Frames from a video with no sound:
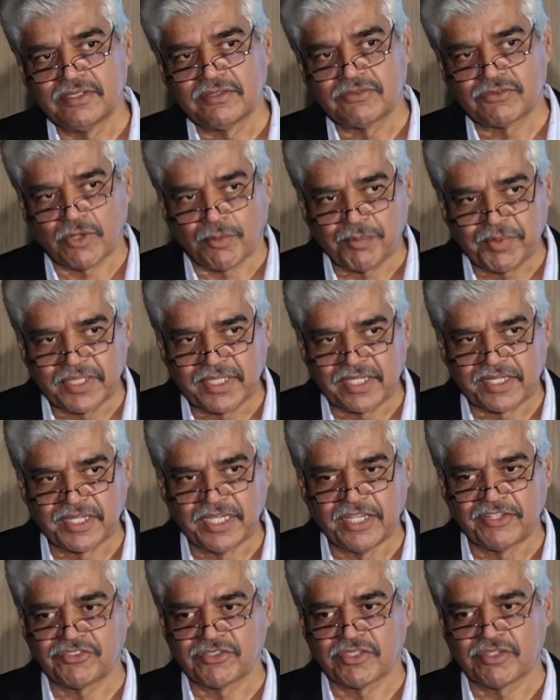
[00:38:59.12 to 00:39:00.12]
stopping the
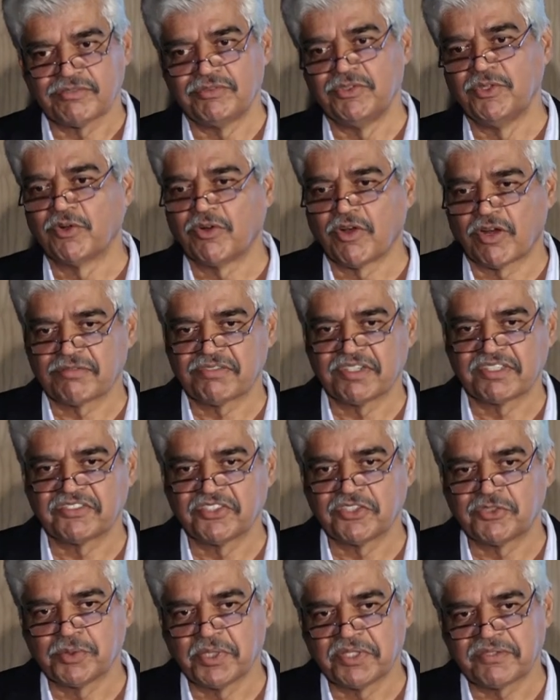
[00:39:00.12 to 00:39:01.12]
creation of new conflict
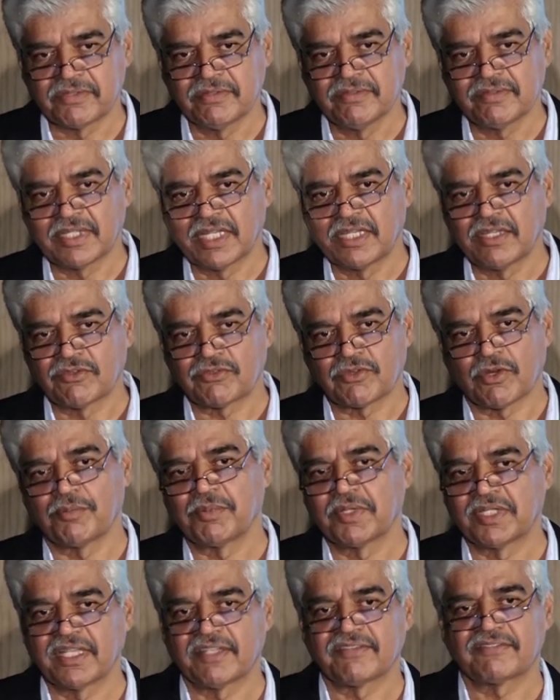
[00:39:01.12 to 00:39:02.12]
situations and you are
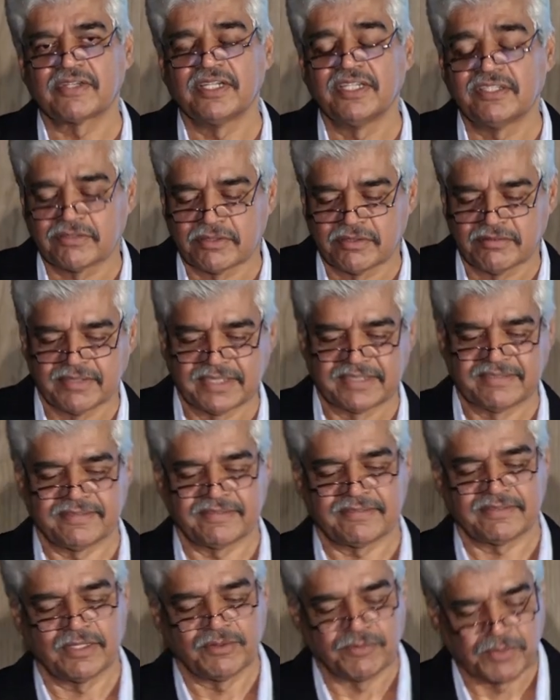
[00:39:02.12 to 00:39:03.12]
stopping the escalation of
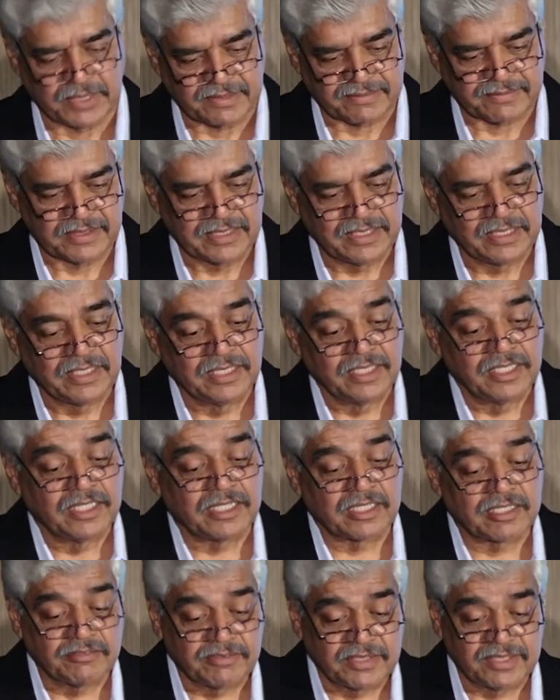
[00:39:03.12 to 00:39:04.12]
existing ones.
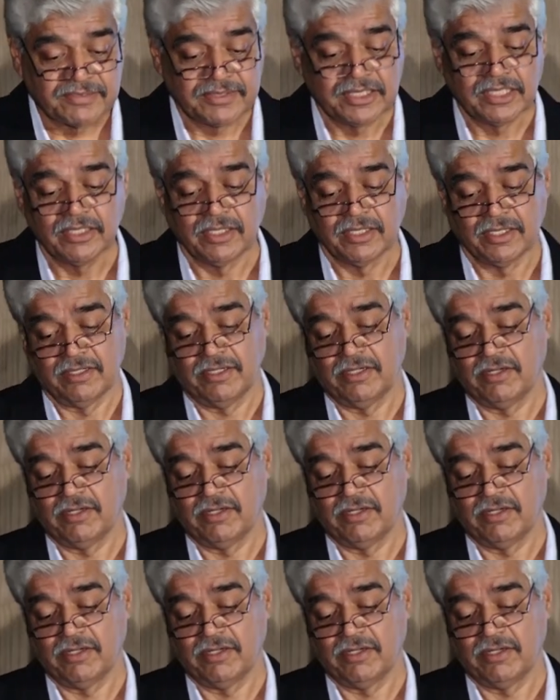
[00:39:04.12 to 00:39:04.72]
Reversing